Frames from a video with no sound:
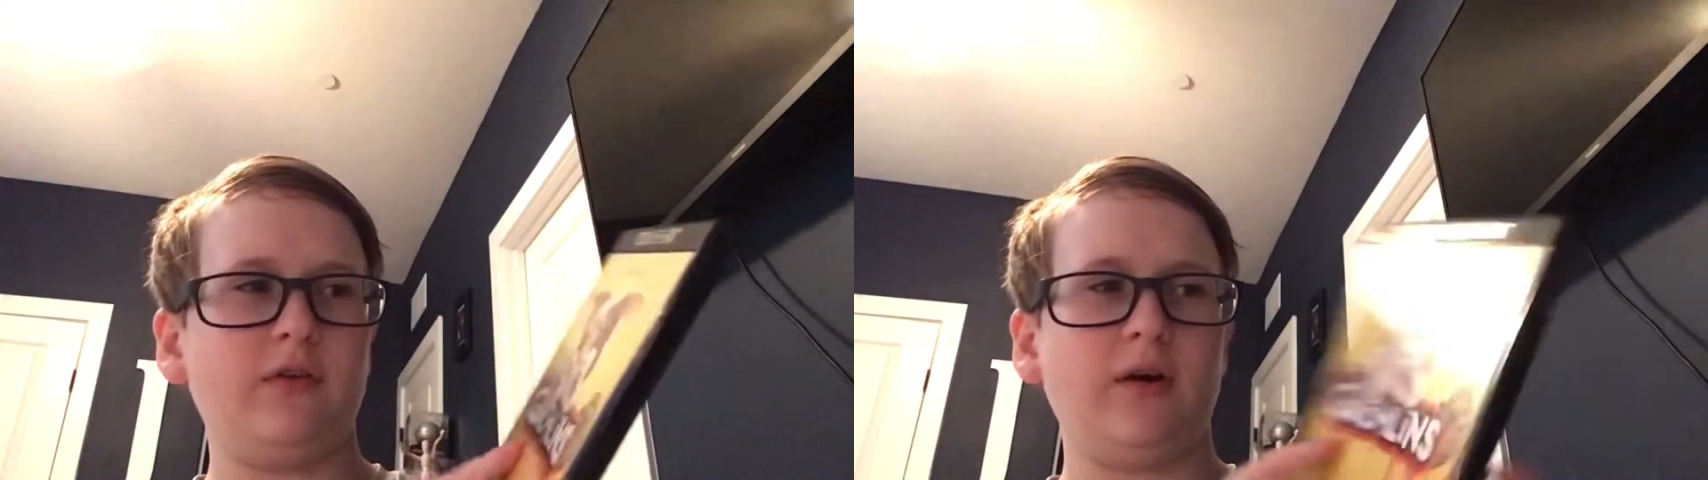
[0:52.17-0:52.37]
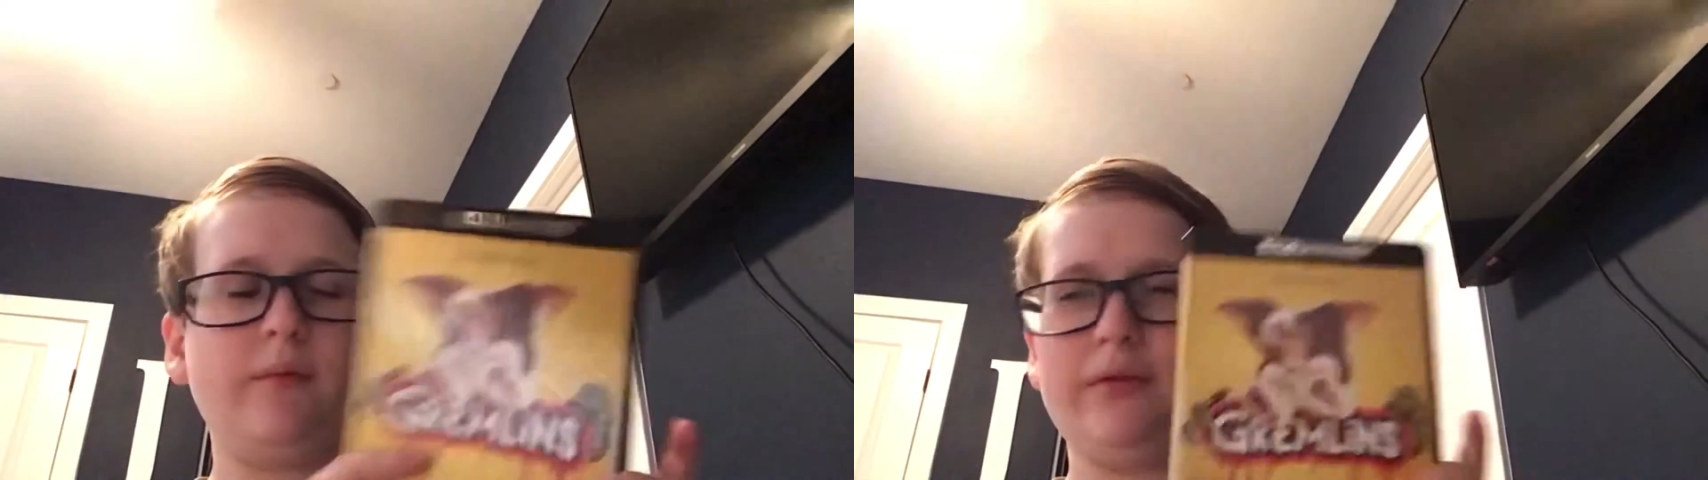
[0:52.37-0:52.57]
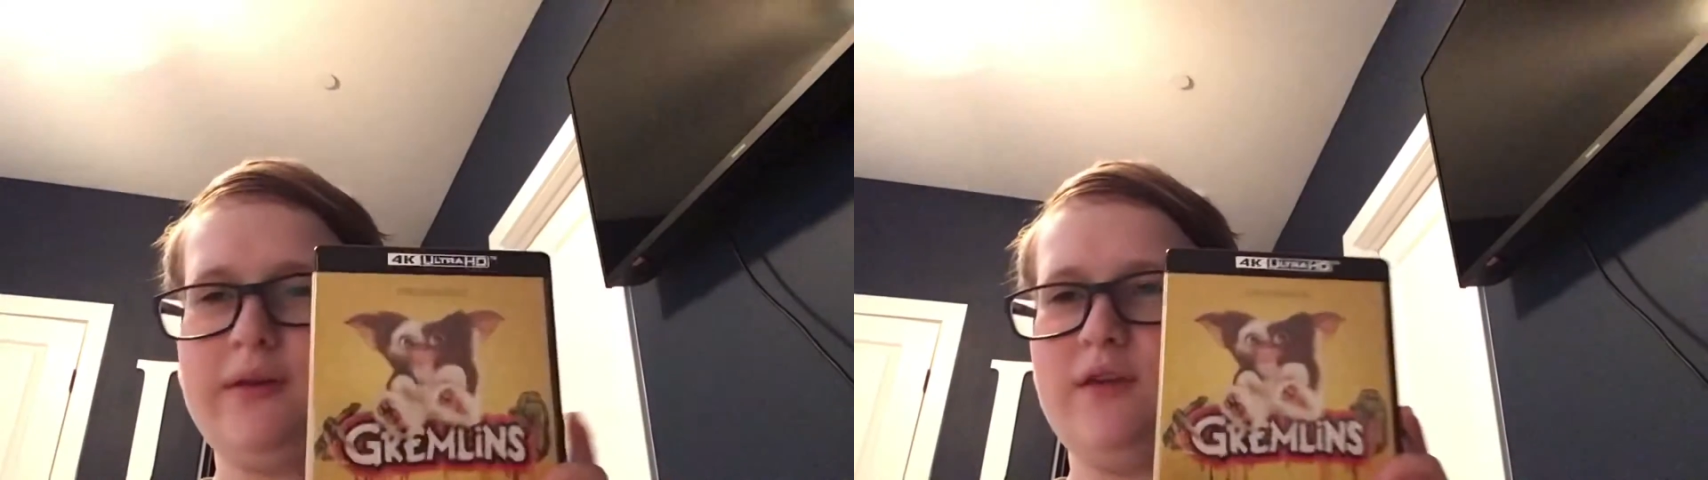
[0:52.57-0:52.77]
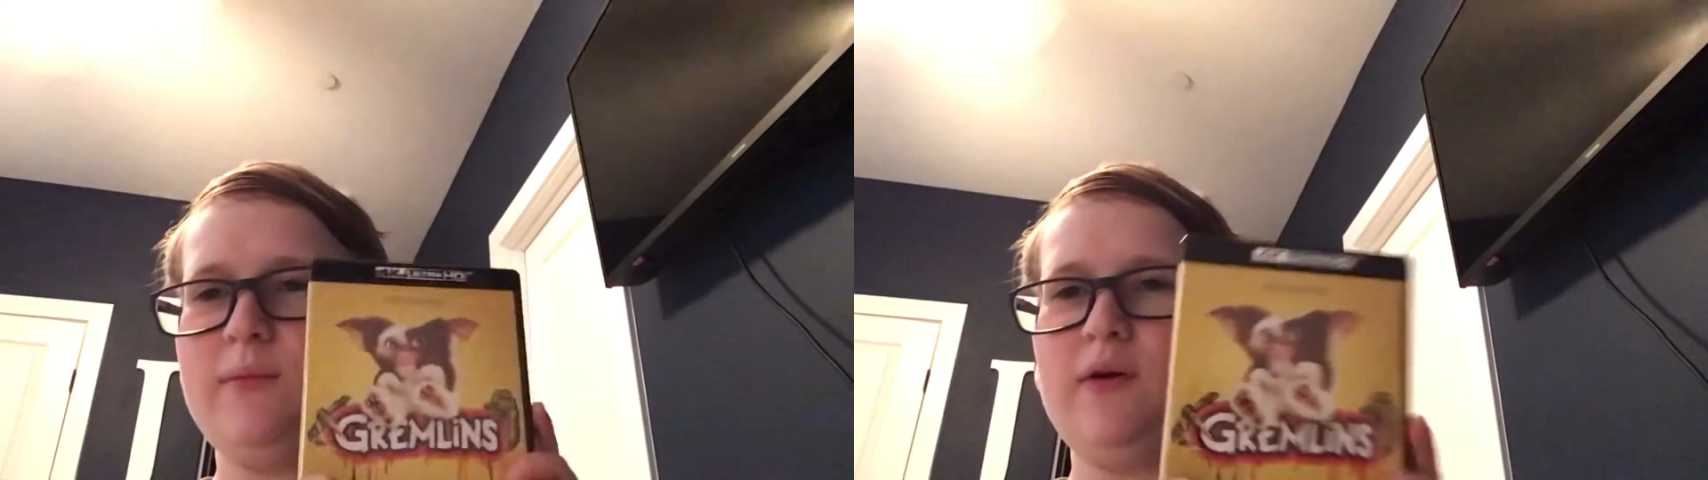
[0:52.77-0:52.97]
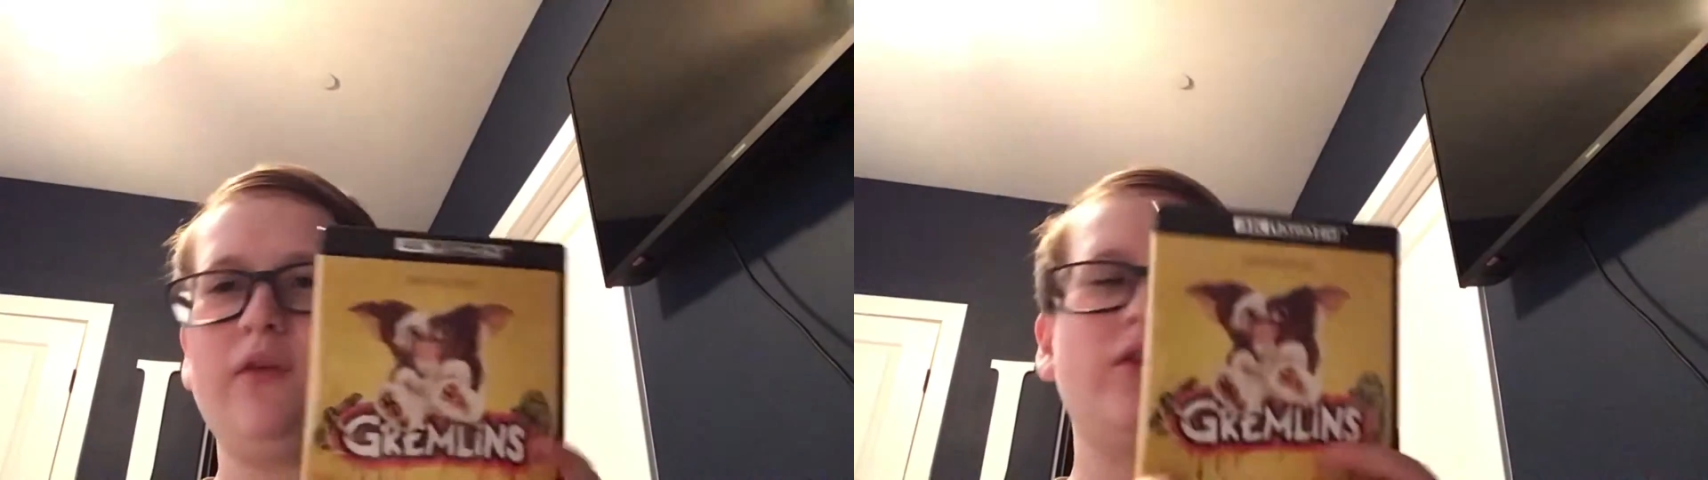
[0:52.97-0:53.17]
art with
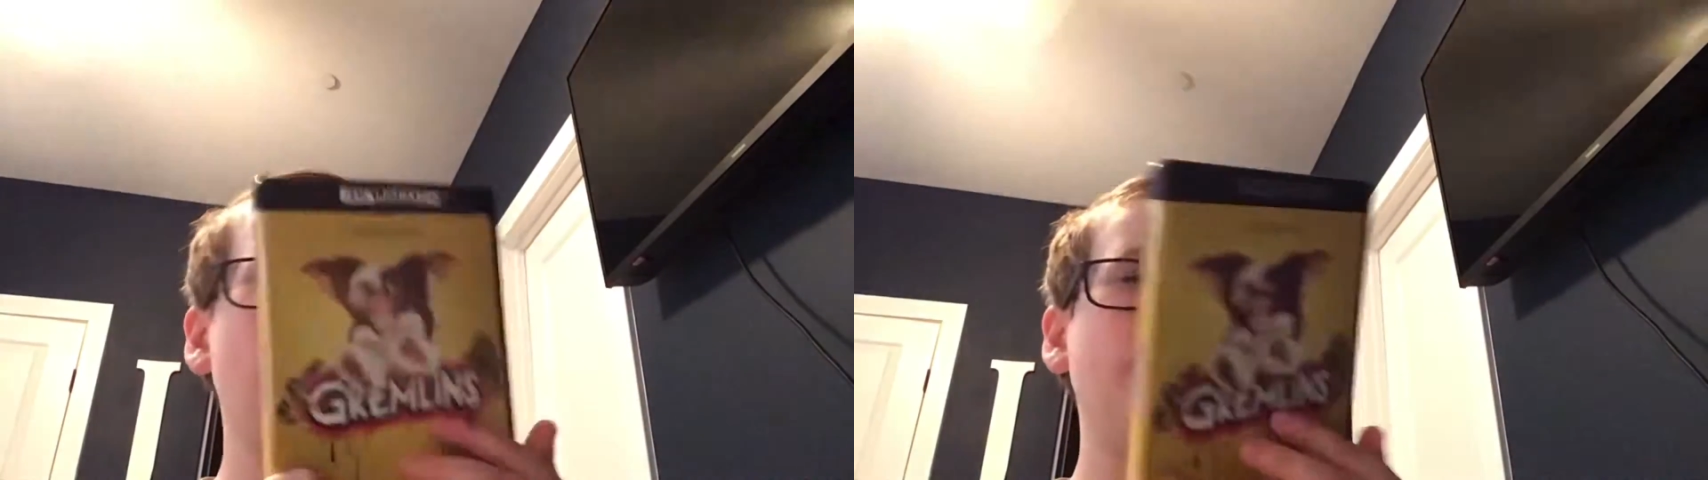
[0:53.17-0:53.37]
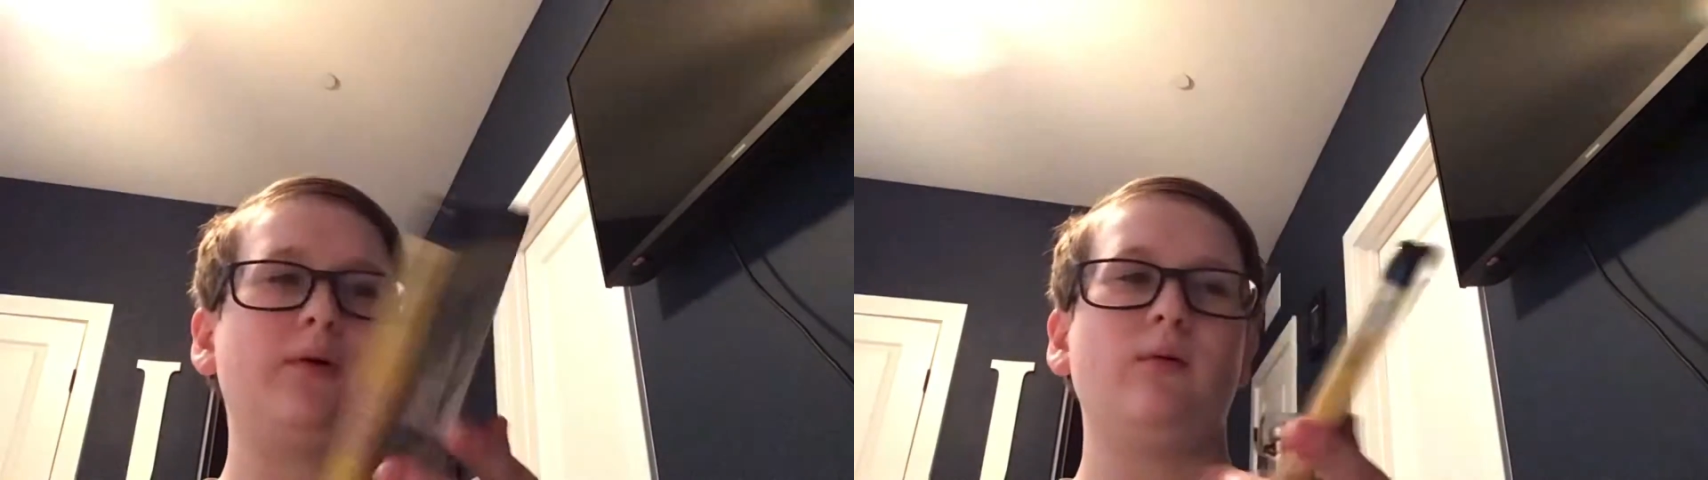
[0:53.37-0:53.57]
Gizmo looks super